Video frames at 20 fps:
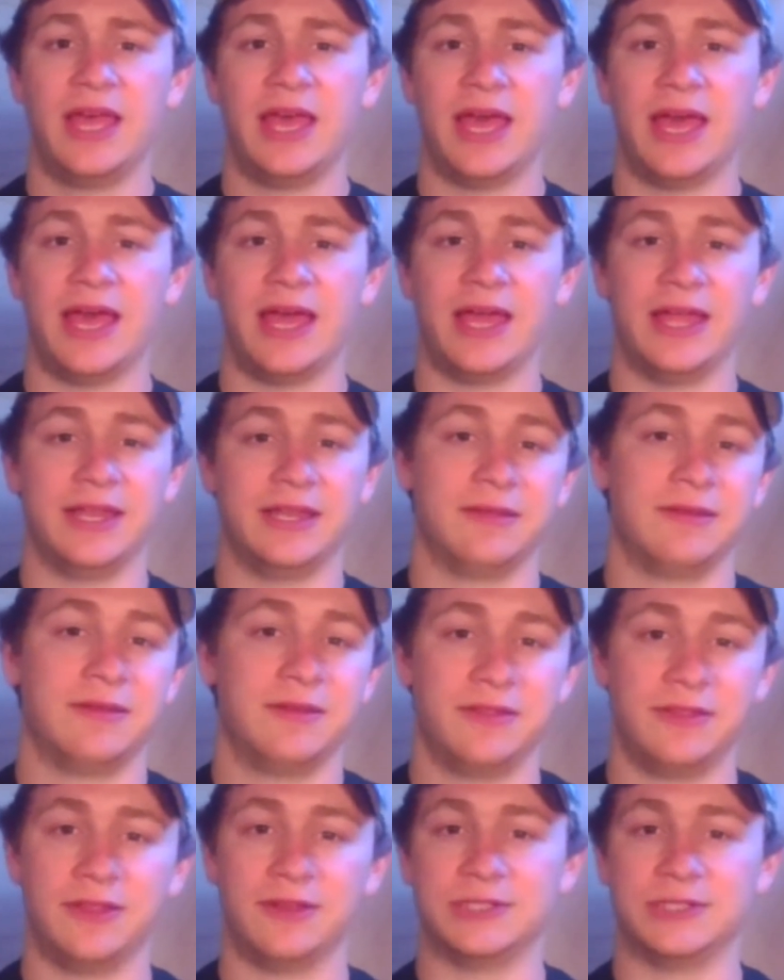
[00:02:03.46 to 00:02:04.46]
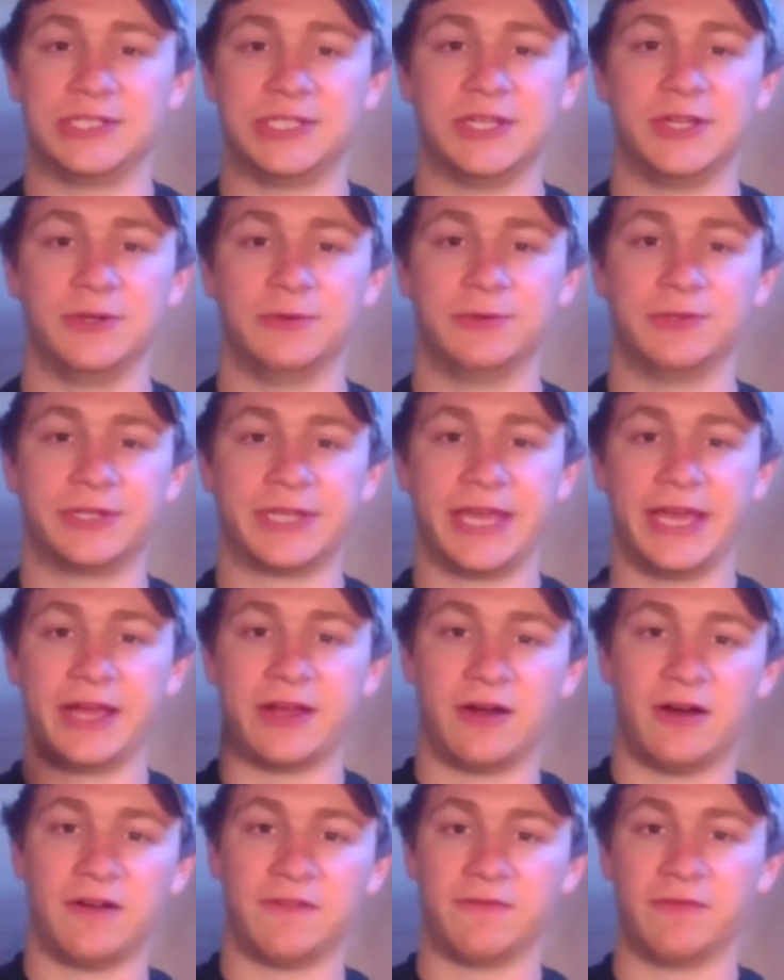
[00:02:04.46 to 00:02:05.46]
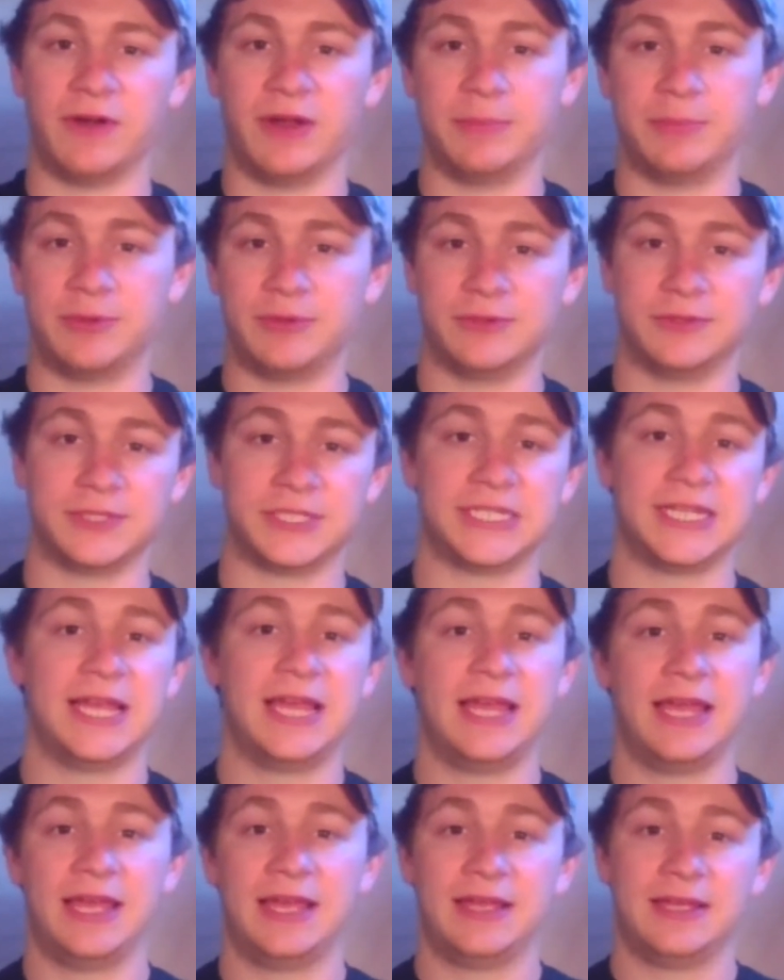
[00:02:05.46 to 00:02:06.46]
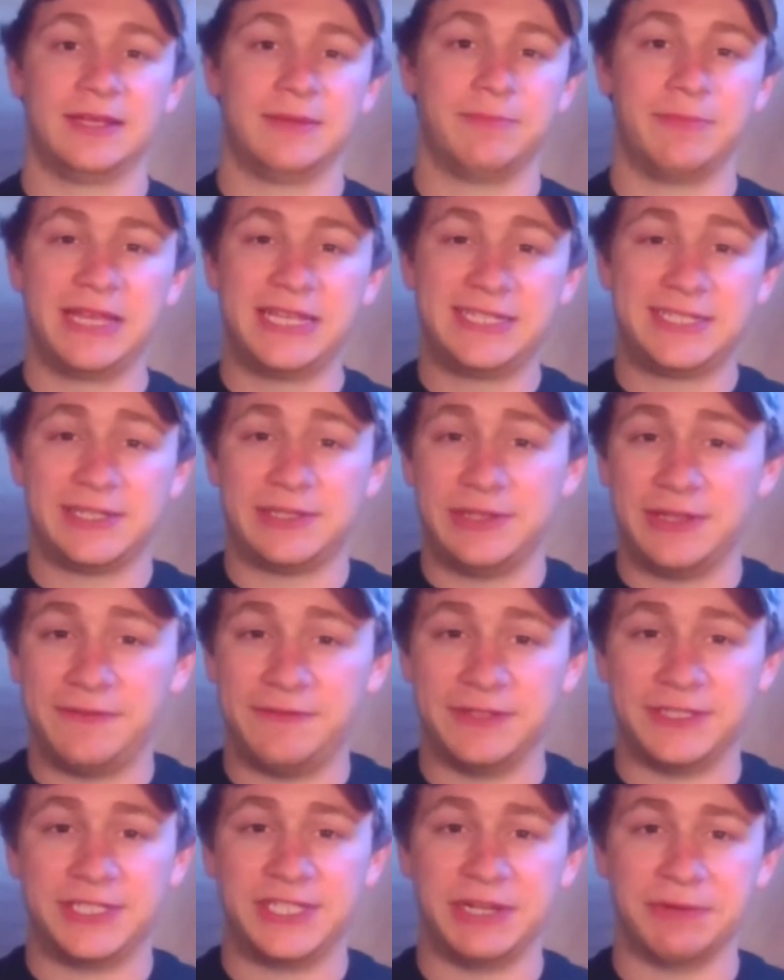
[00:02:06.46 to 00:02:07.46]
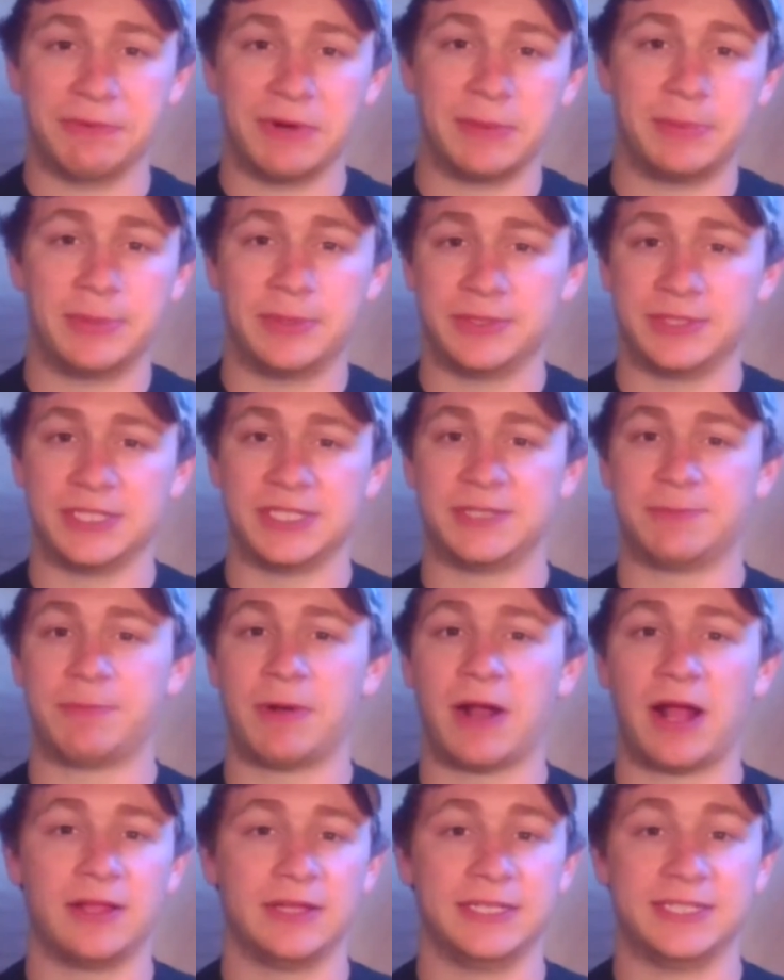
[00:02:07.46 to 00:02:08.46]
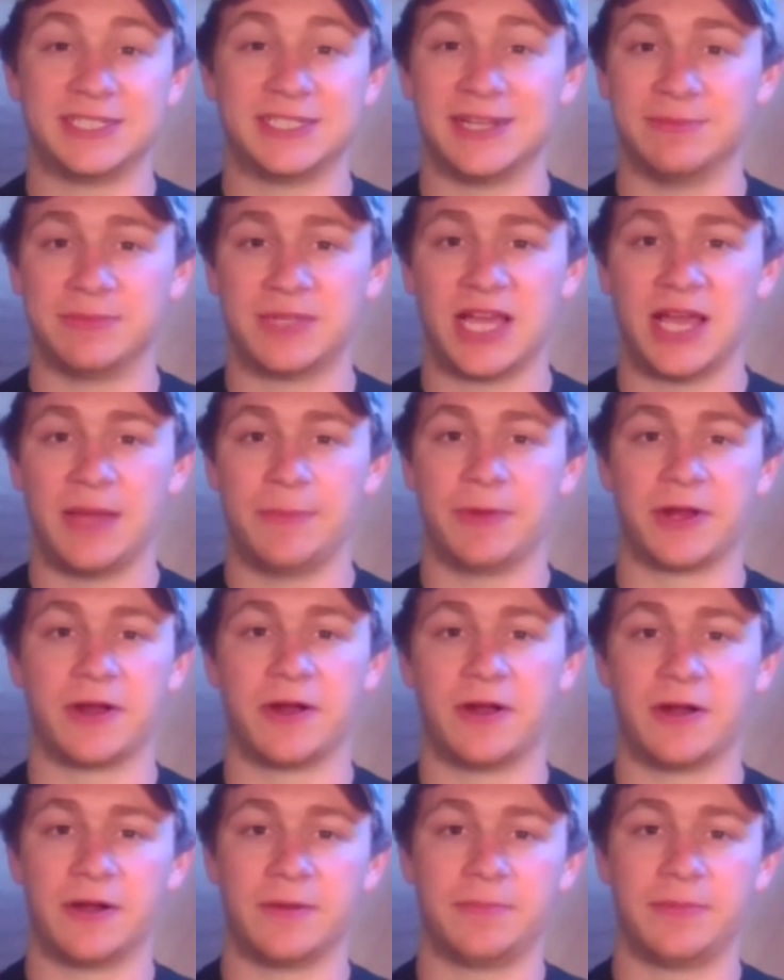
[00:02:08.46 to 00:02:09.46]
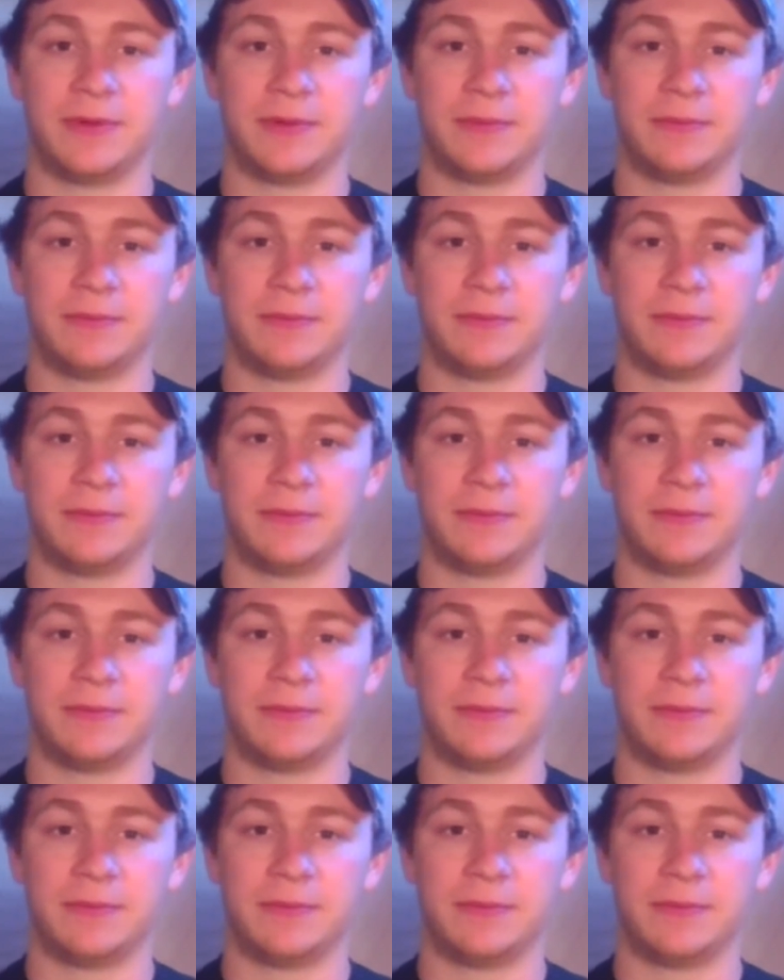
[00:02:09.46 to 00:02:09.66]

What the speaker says: and those too will kick off ripples. Basically, if you see ripples, it's probably some type of carp.